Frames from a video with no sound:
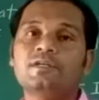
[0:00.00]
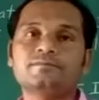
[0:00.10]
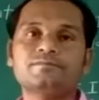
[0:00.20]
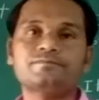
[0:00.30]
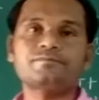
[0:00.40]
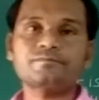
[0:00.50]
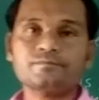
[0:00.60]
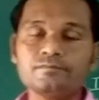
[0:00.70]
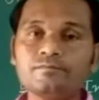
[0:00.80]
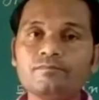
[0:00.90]
word,
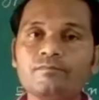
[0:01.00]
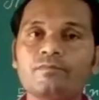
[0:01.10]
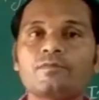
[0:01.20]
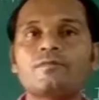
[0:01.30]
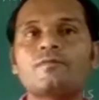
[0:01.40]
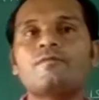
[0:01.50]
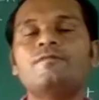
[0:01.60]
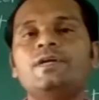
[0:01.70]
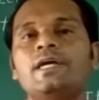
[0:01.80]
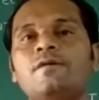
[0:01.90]

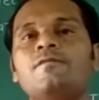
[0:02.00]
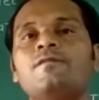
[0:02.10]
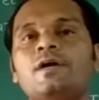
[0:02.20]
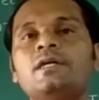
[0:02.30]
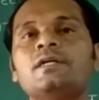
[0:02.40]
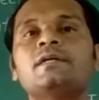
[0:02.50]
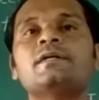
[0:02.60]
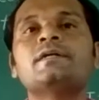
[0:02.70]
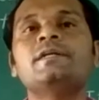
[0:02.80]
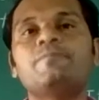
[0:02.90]
we have
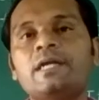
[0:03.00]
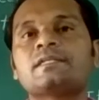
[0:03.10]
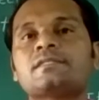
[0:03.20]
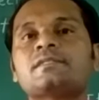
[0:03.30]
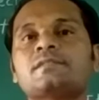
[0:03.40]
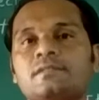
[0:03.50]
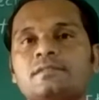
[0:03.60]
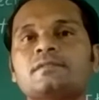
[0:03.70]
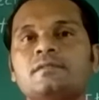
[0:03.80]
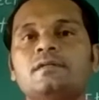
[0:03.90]
word defense.
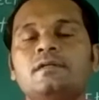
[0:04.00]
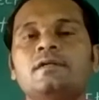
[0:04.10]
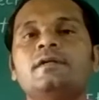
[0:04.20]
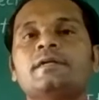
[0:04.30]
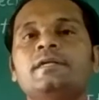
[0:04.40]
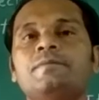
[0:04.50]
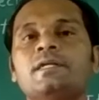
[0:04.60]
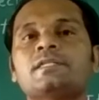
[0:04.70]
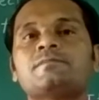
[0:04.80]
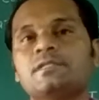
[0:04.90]

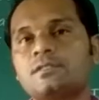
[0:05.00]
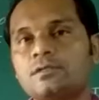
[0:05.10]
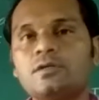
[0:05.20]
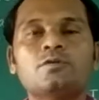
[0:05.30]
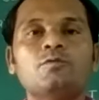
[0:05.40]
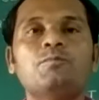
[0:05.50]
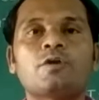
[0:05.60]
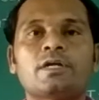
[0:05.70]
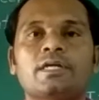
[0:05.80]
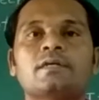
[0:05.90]
Defense means to
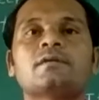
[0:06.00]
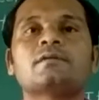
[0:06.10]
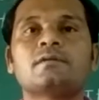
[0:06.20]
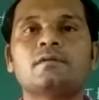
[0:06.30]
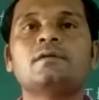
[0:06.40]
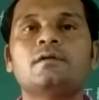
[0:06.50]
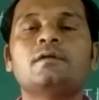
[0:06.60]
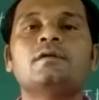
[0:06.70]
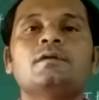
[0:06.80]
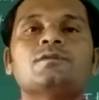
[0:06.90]
protect.
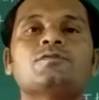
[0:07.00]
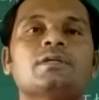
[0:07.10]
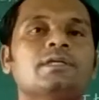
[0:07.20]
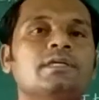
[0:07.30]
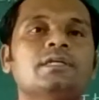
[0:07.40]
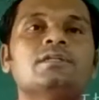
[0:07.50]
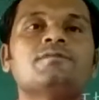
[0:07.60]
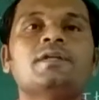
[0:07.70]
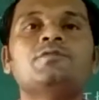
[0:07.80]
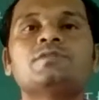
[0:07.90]
So kings
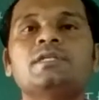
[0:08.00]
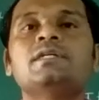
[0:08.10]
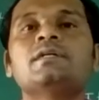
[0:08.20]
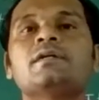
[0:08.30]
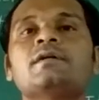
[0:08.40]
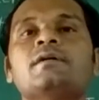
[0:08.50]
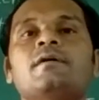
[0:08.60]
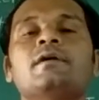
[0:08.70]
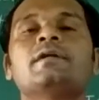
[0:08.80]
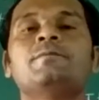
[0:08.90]
were using
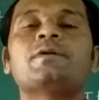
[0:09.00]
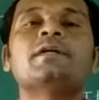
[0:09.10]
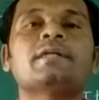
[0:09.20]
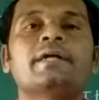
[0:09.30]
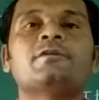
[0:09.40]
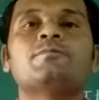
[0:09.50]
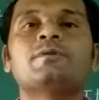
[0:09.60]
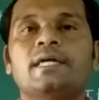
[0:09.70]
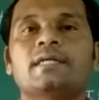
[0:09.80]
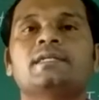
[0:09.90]
different kind
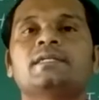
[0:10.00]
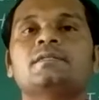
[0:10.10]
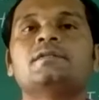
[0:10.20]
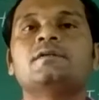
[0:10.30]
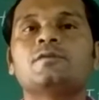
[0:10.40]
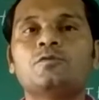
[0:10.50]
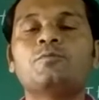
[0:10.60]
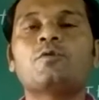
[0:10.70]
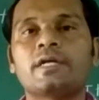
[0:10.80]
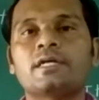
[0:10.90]
of techniques to
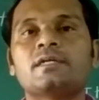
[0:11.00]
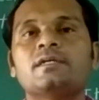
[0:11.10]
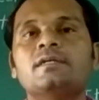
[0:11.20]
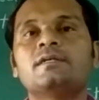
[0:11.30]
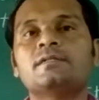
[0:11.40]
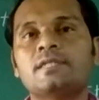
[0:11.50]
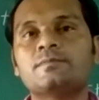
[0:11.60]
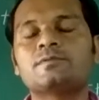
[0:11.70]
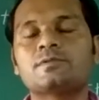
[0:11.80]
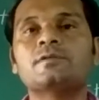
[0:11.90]
protect
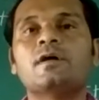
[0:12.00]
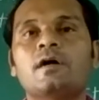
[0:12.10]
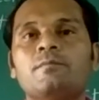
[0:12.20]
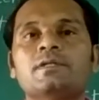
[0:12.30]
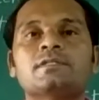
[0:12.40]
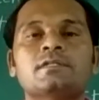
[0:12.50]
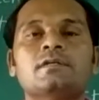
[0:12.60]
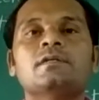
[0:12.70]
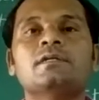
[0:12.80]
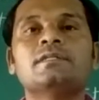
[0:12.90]

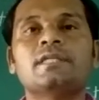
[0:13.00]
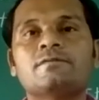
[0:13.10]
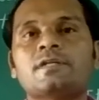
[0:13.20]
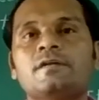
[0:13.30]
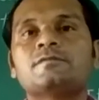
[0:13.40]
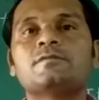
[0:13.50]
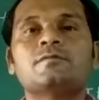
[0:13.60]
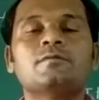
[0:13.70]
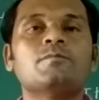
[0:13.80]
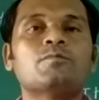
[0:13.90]
themselves
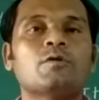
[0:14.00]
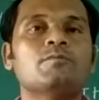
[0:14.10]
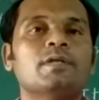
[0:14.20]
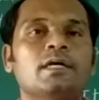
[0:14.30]
from